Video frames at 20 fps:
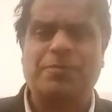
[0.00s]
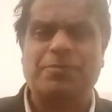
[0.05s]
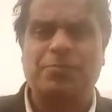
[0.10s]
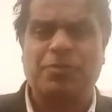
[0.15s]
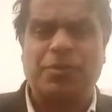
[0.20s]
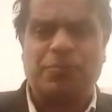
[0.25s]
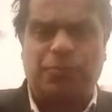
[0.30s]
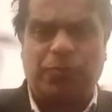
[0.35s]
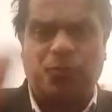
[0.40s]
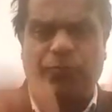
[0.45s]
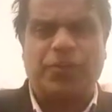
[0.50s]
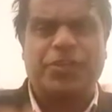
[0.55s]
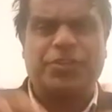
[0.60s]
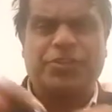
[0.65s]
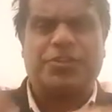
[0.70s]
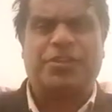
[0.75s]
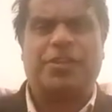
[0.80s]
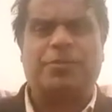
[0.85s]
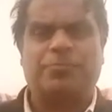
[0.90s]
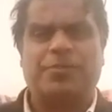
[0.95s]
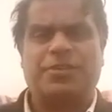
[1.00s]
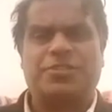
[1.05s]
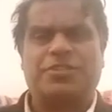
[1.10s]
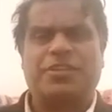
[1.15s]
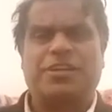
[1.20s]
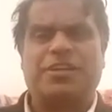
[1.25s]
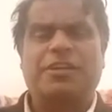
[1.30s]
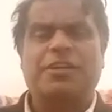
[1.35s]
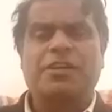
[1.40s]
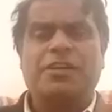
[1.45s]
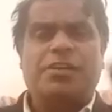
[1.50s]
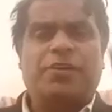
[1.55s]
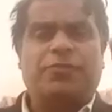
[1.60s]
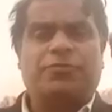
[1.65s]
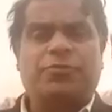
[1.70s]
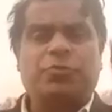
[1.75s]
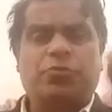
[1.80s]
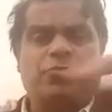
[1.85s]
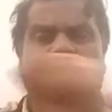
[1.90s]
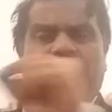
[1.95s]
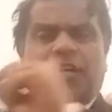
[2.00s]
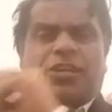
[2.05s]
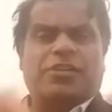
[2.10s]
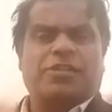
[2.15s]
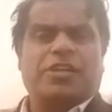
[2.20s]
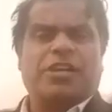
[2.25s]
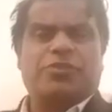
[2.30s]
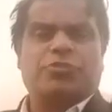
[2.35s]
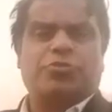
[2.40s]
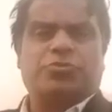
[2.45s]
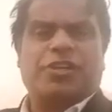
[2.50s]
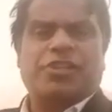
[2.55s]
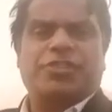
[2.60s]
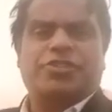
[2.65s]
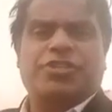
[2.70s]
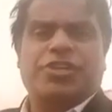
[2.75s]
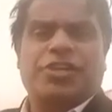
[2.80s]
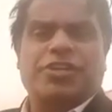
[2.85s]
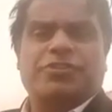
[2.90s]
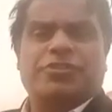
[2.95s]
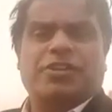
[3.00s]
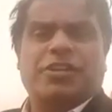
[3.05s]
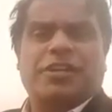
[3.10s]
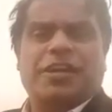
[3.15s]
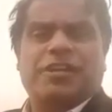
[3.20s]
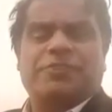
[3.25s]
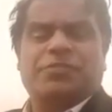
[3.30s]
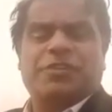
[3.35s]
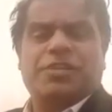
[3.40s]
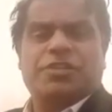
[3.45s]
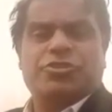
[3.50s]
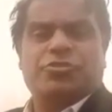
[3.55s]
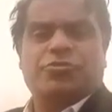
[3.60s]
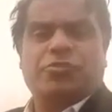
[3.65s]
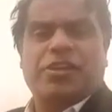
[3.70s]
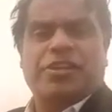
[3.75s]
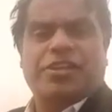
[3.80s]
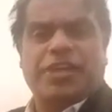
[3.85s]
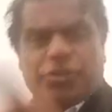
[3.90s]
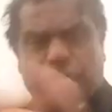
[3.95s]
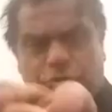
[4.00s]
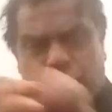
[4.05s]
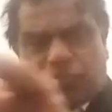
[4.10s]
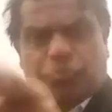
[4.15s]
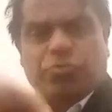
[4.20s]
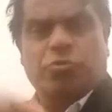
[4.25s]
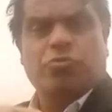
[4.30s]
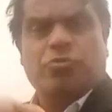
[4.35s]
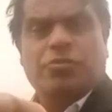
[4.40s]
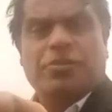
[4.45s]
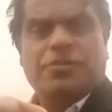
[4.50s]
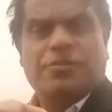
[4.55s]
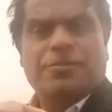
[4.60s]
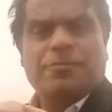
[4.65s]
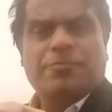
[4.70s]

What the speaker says: If you are a professional person, if you think that you can change the life in Australia, you do.